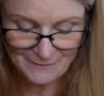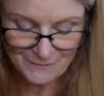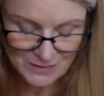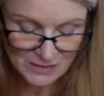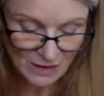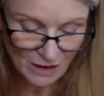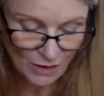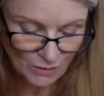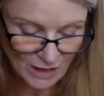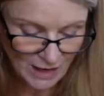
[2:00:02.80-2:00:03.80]

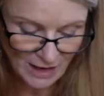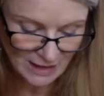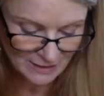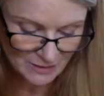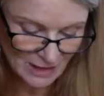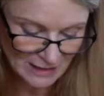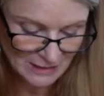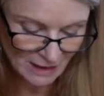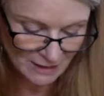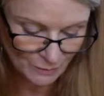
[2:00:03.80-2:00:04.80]
So
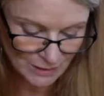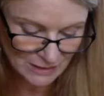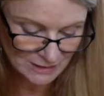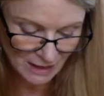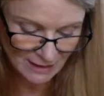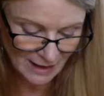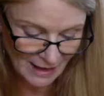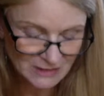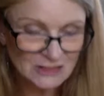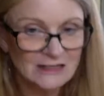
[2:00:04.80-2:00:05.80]
Donna
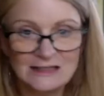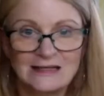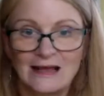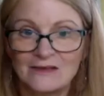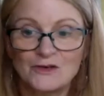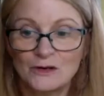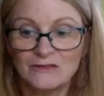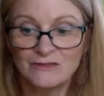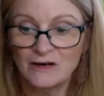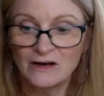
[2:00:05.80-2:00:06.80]
actually did answer it
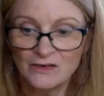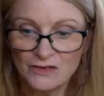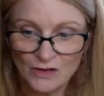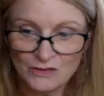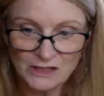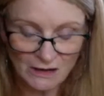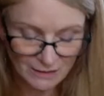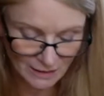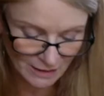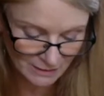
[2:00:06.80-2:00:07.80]
first. So
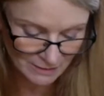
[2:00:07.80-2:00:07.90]
Donna,